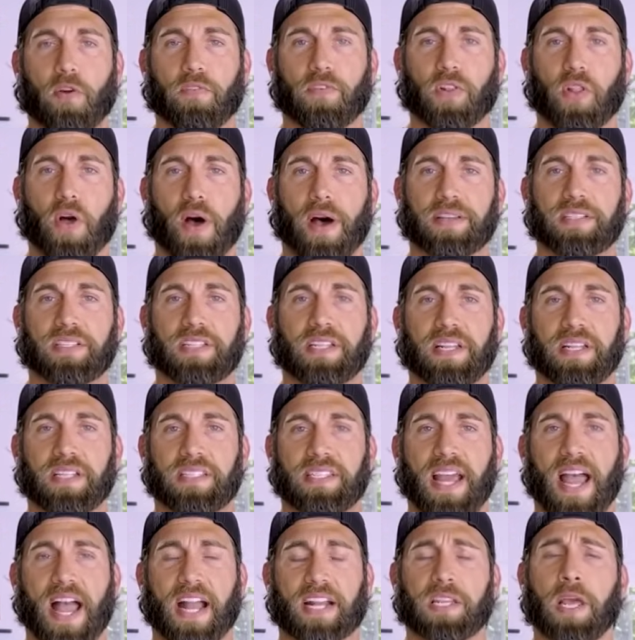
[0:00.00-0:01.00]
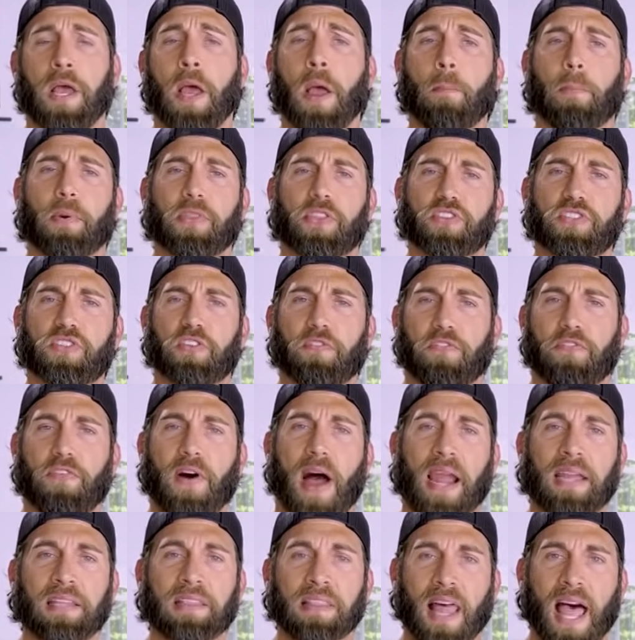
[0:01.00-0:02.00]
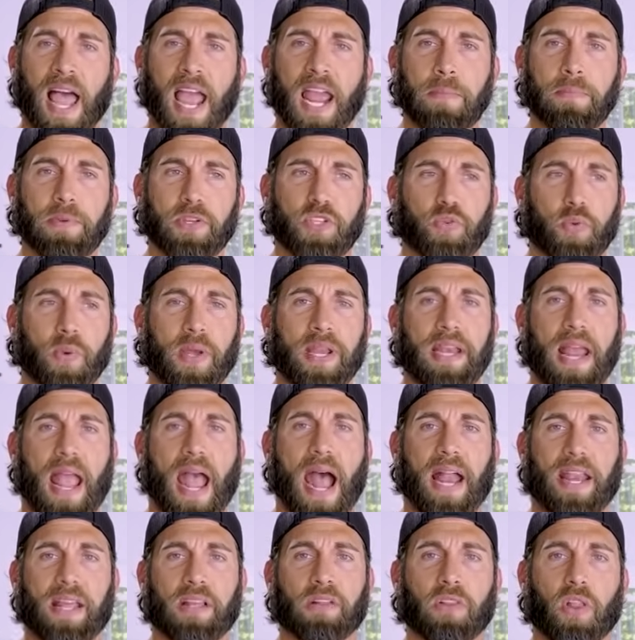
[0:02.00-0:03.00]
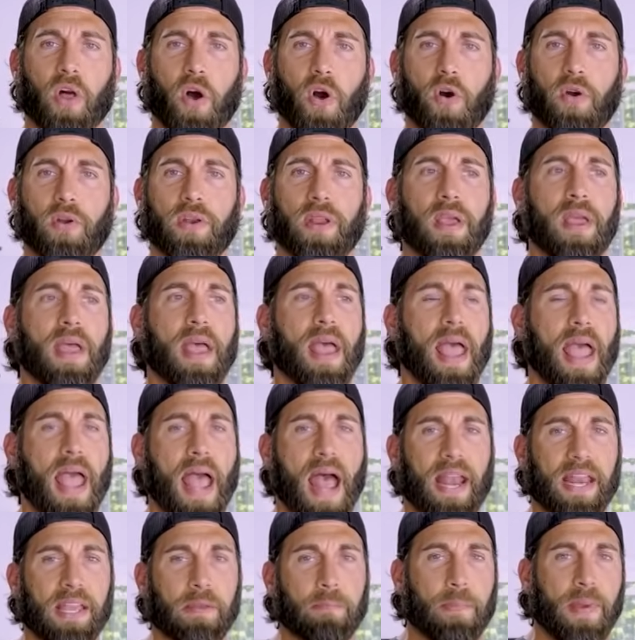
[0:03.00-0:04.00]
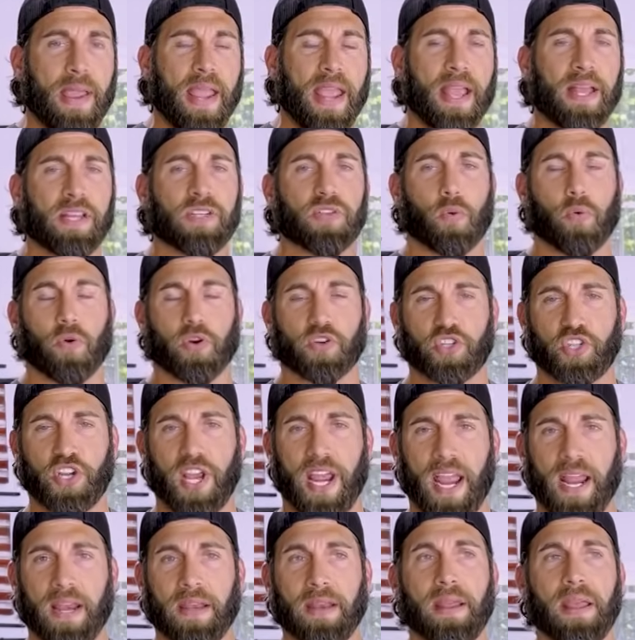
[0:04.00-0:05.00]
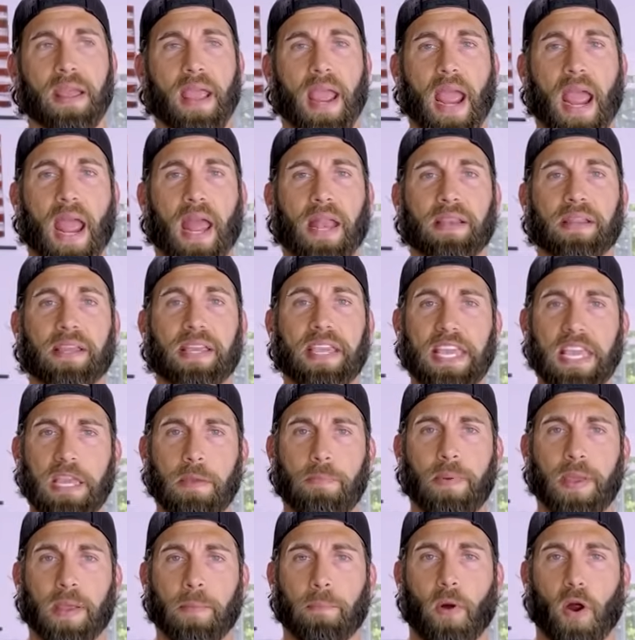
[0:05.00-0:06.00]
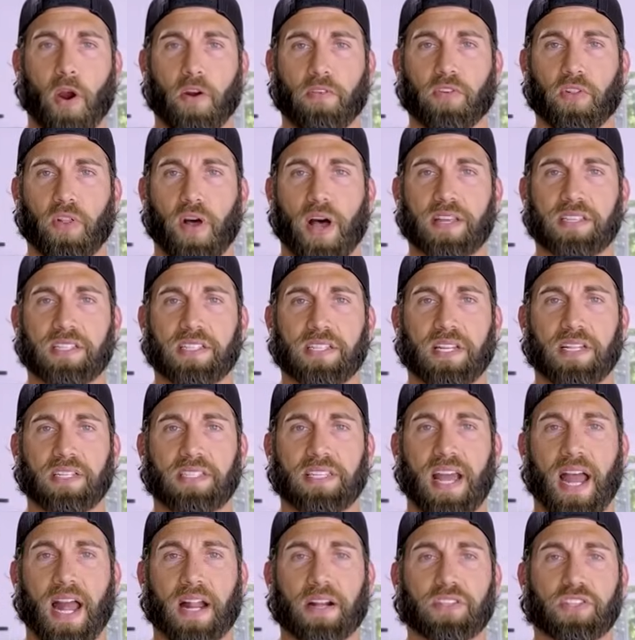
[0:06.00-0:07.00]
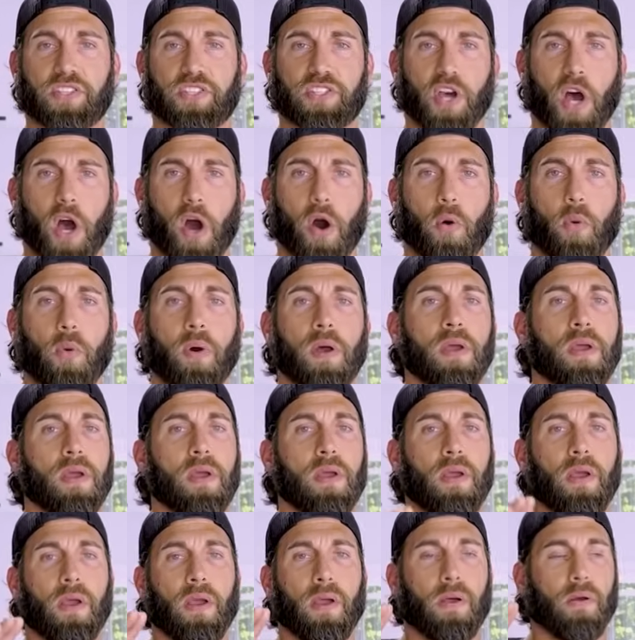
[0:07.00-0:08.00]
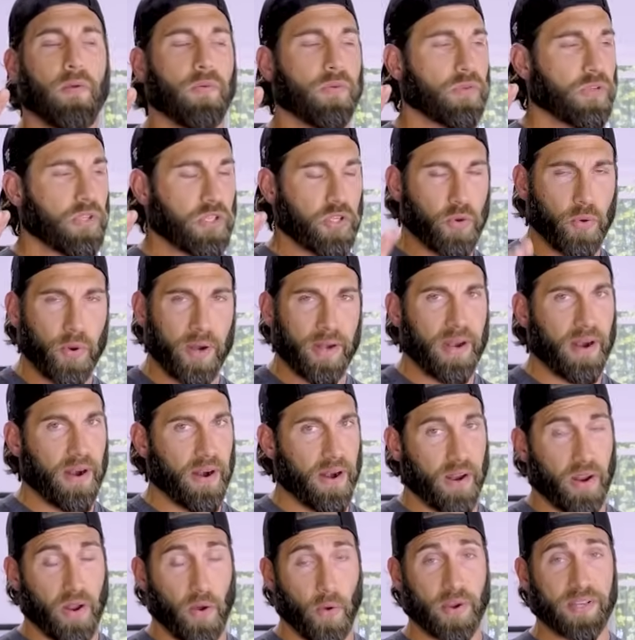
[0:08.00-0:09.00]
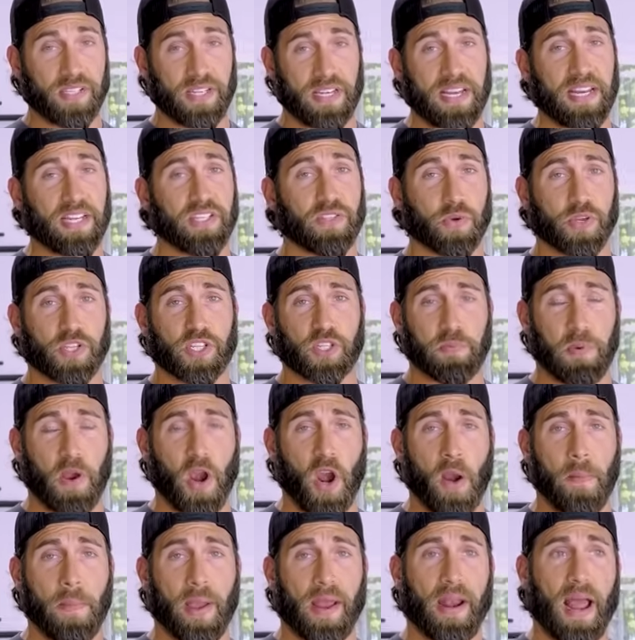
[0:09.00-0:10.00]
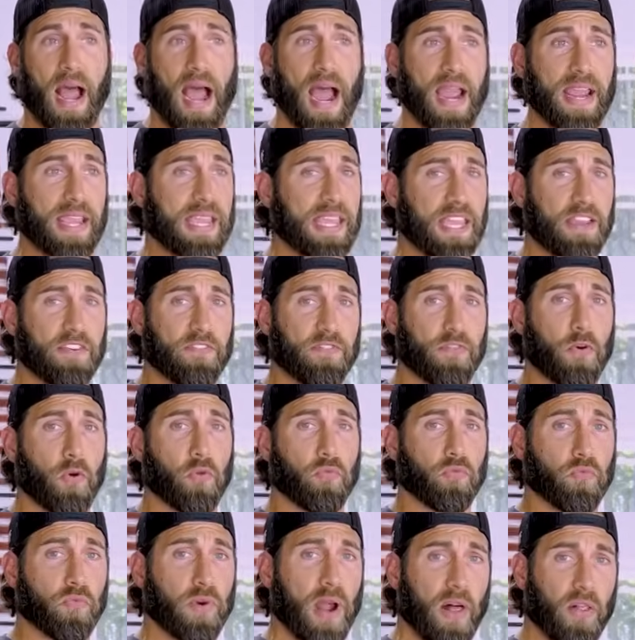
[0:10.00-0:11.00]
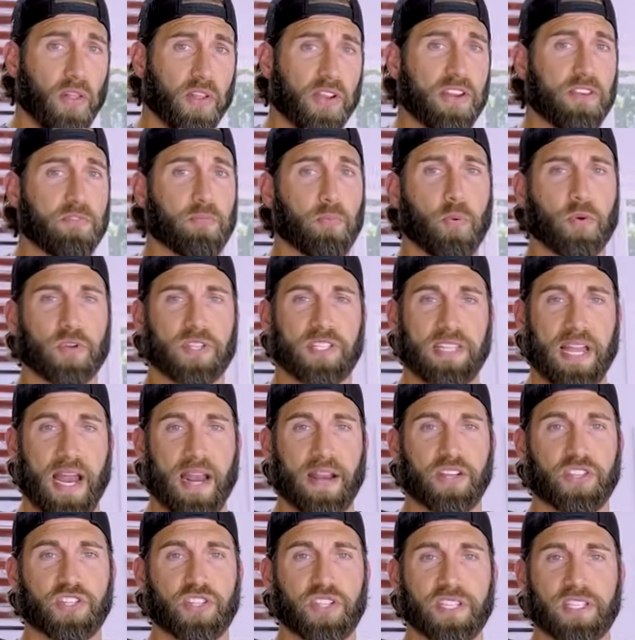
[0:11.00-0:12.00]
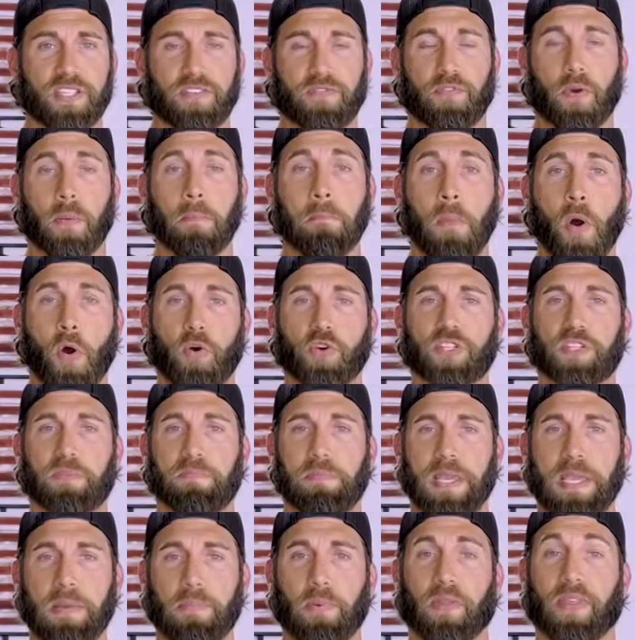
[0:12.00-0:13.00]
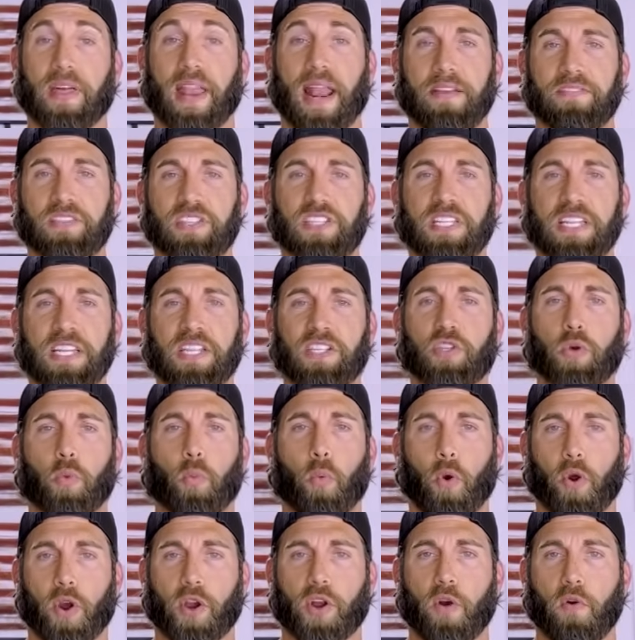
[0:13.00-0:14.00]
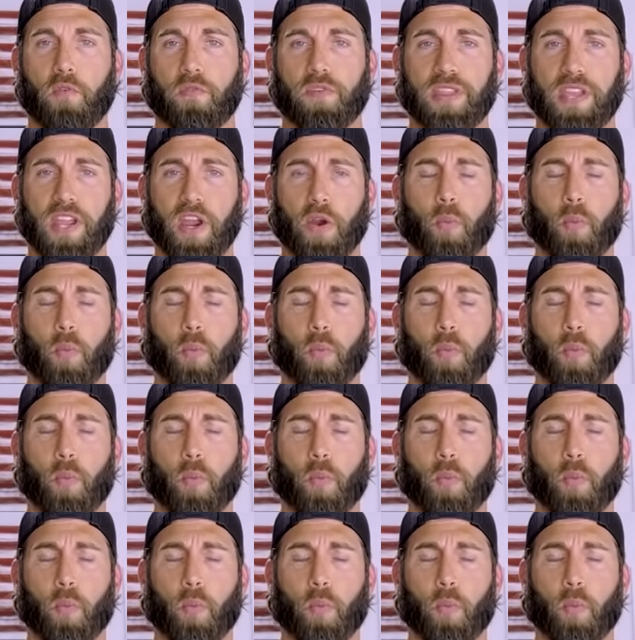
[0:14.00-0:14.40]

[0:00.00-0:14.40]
velocity intact. But there's a fine line between adding load, adding band or chain, and keeping bar velocity intact. So you're going to need to experiment. I give relative percentages for most people that I've seen to work over the year,